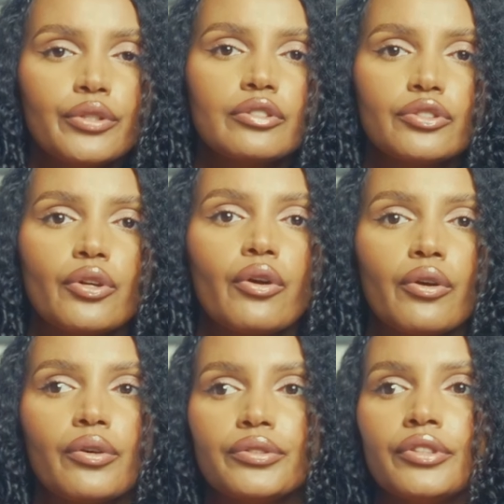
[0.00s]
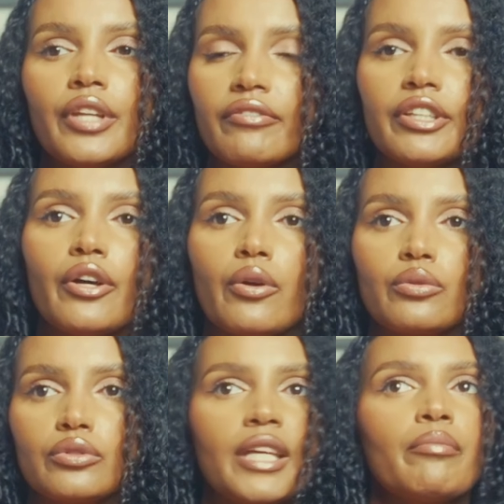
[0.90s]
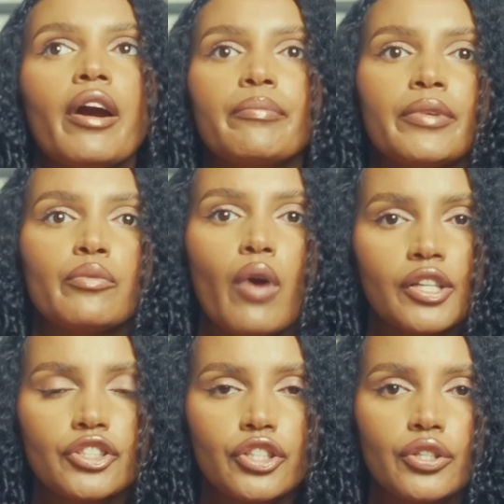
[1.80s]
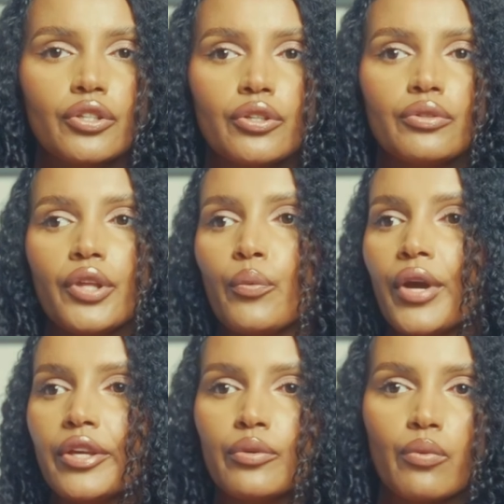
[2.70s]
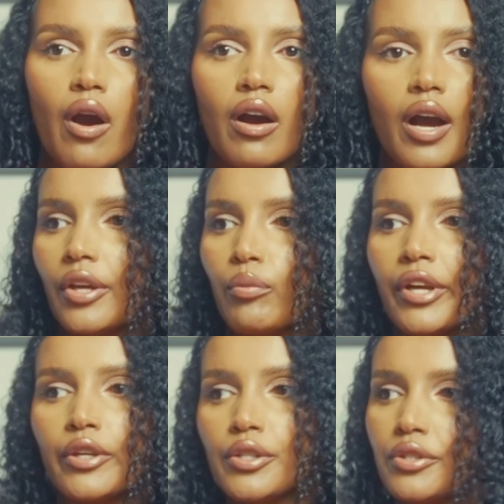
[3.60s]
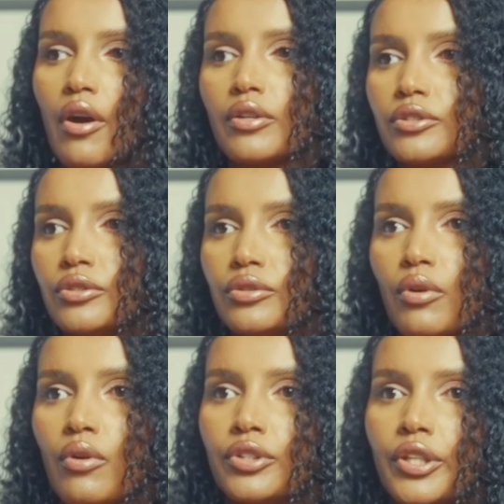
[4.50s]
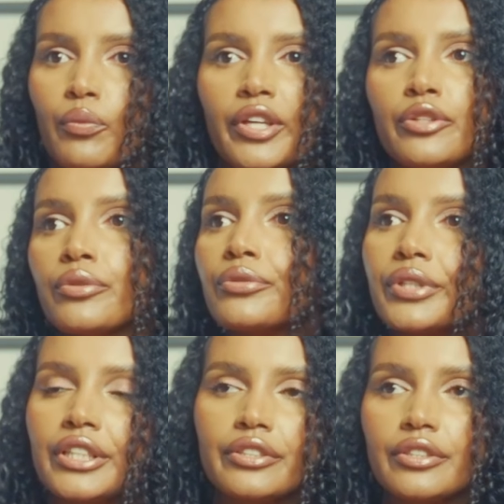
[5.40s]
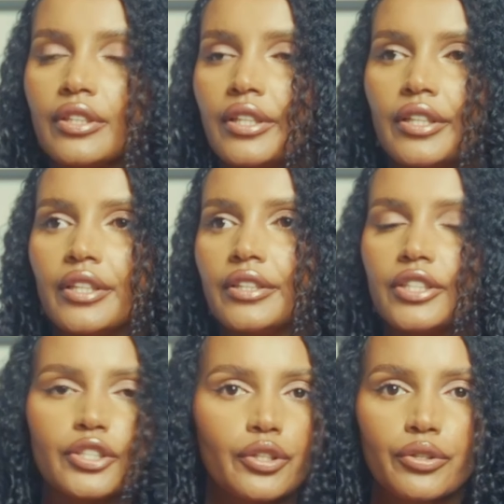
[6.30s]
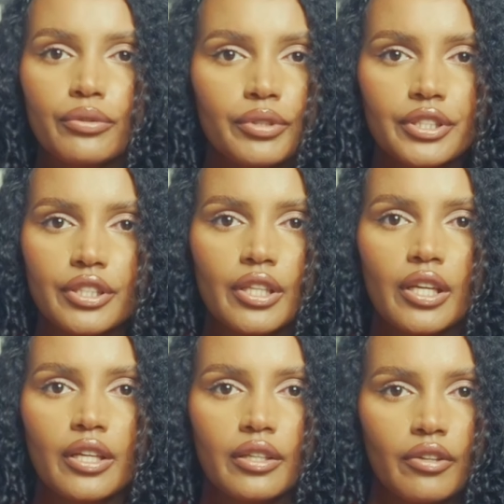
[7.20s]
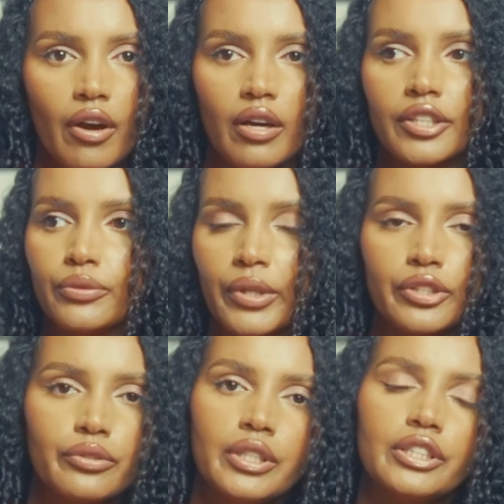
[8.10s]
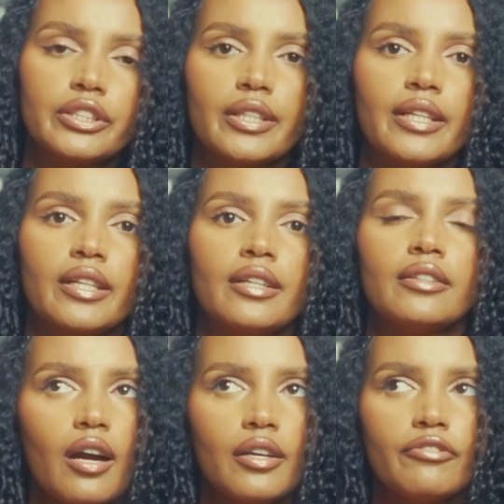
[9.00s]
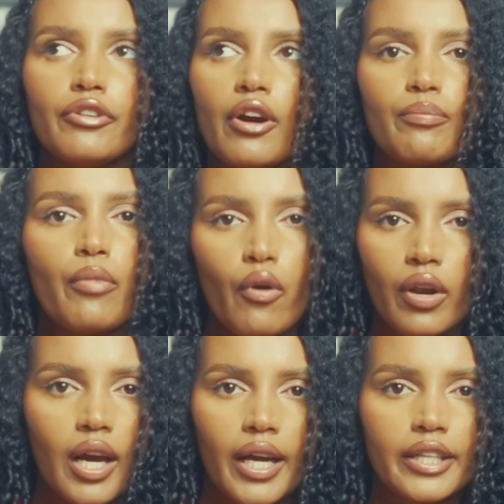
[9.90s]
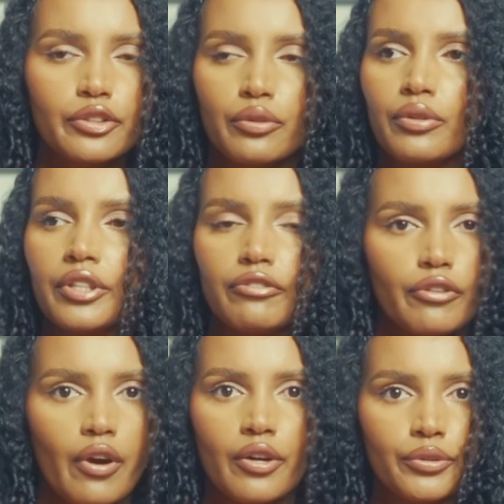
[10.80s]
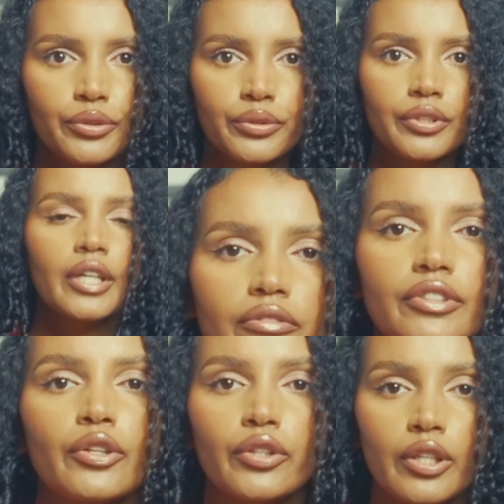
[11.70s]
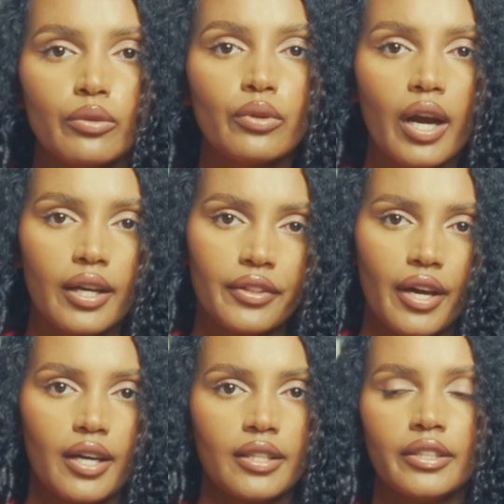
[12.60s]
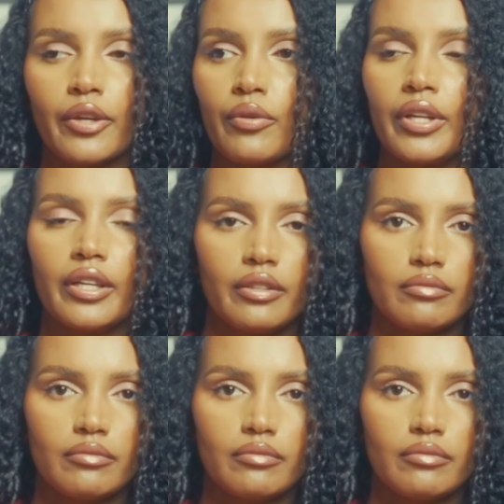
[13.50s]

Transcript: so you never know, they might be watching you, the way you walk, the way you talk to, or the way you greet the security guard when you enter, if you are polite or if you are rude. They're gonna look at that and they're gonna